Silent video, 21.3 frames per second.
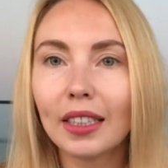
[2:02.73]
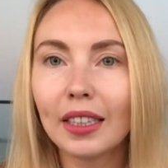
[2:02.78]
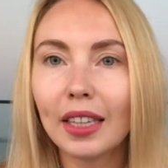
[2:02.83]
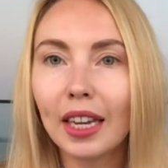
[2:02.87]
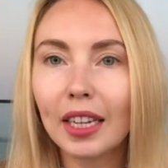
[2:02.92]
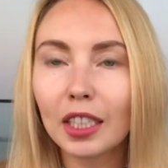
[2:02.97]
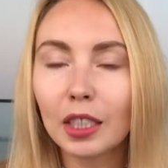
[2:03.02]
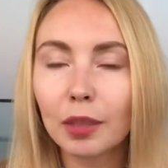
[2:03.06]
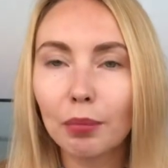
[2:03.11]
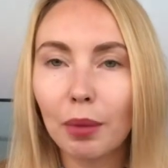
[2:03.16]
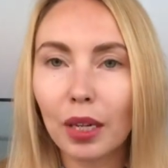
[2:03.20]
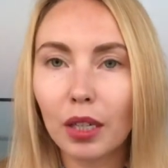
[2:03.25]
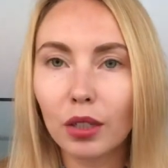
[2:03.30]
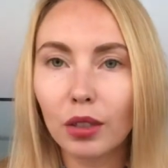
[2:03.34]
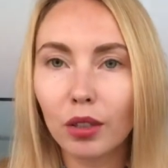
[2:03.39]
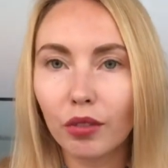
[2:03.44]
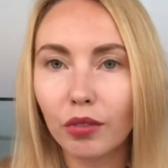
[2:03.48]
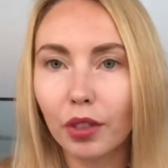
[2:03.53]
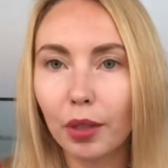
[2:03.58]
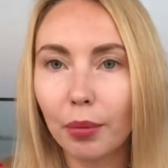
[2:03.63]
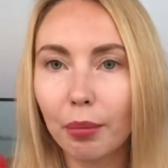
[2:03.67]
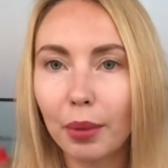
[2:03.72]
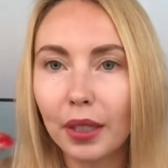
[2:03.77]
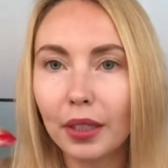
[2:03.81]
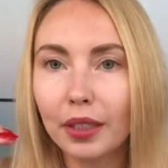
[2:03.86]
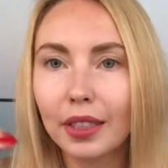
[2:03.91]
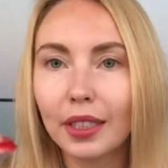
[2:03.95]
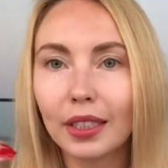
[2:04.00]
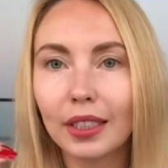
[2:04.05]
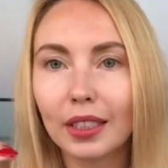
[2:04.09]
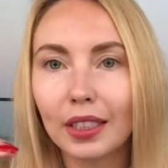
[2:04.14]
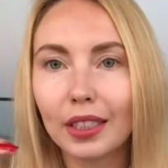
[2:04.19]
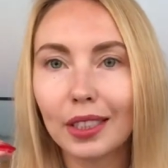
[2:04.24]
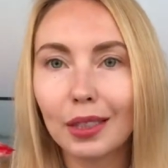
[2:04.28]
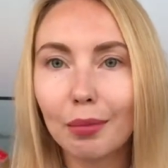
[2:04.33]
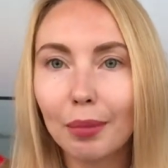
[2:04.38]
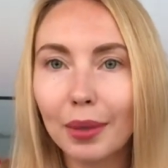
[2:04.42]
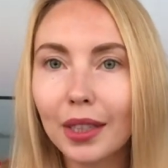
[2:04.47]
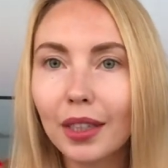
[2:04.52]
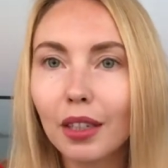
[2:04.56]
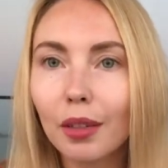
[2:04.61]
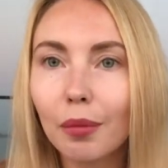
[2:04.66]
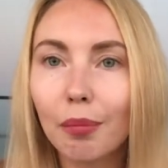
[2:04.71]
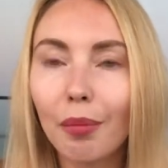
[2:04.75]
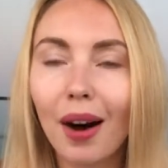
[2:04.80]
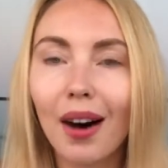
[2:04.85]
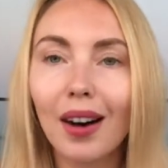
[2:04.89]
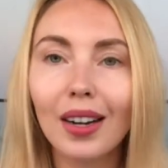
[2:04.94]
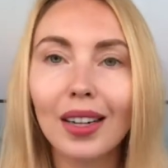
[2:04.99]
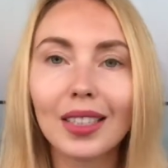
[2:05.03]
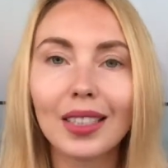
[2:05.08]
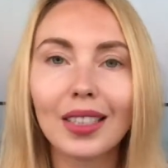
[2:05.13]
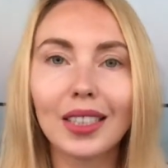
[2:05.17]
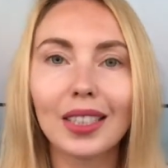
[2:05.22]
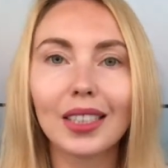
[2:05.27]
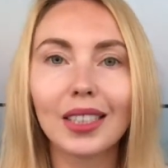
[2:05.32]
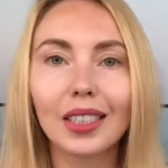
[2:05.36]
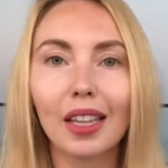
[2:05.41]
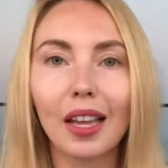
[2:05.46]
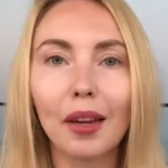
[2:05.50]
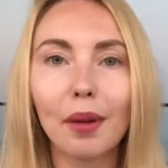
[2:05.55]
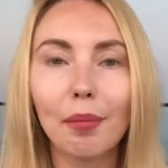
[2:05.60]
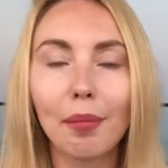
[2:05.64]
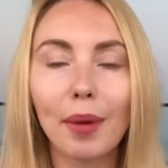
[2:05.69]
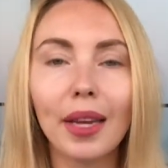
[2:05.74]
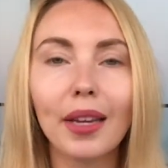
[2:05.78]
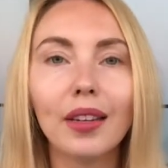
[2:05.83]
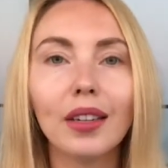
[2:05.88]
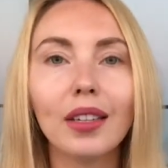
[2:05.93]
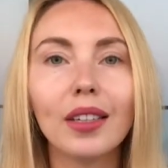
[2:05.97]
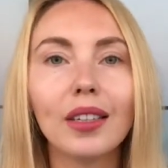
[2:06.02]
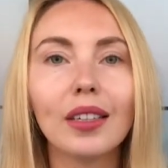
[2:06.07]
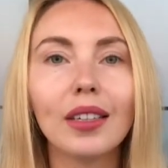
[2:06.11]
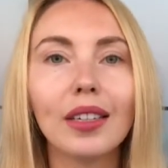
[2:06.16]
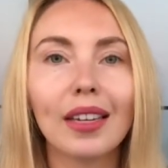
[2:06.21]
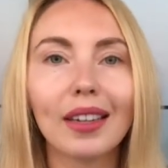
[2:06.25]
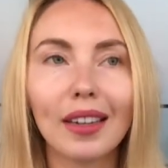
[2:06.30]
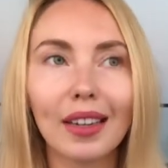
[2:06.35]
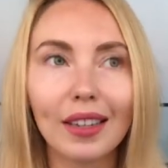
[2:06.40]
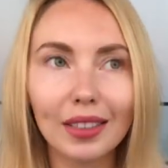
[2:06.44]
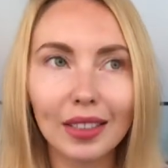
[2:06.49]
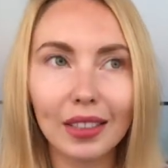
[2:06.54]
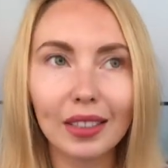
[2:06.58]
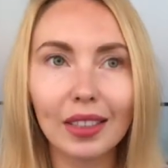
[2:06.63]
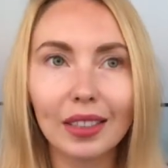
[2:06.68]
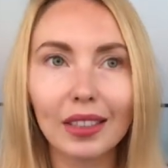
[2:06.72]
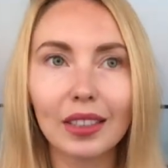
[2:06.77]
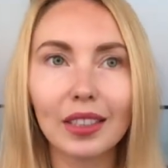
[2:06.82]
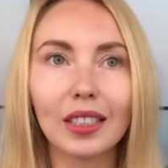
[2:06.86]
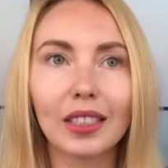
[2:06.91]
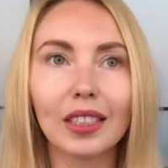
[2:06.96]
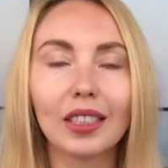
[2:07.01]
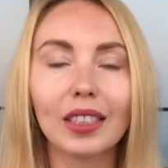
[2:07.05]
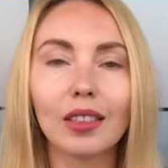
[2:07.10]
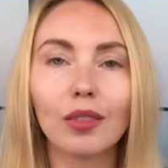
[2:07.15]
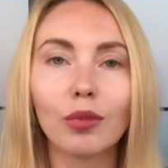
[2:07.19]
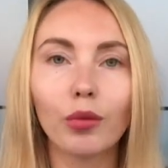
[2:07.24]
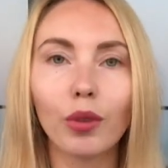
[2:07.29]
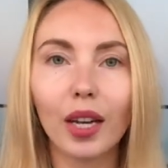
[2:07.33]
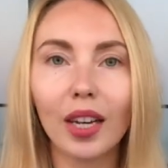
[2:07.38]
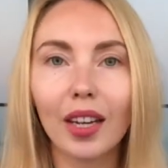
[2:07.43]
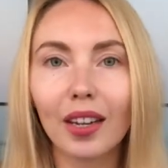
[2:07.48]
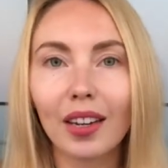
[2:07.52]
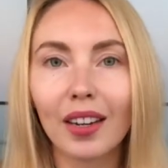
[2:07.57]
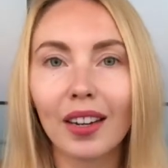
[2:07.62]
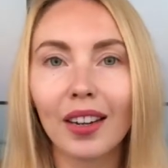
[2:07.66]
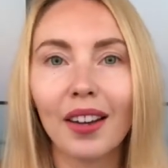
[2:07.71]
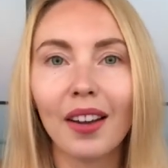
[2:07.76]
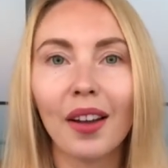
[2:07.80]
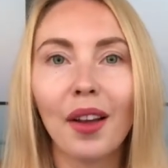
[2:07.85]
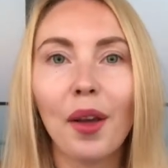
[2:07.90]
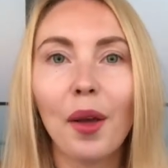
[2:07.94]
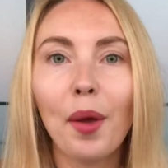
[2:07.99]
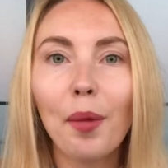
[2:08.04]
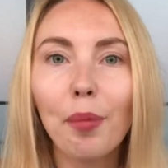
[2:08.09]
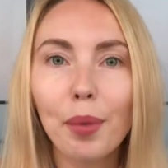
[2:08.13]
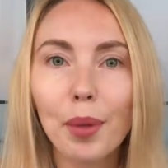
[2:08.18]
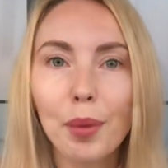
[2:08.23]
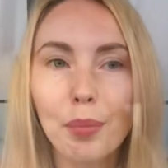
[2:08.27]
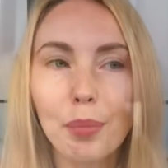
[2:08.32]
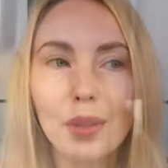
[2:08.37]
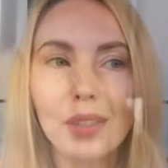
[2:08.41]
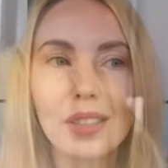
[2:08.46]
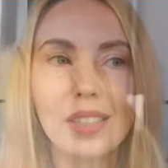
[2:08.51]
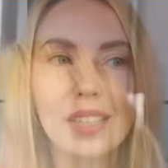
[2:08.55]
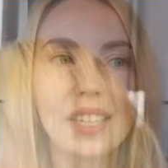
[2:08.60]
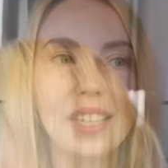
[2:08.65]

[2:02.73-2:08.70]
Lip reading: the next part of the building, this middle part, is like mainly residence. It's where people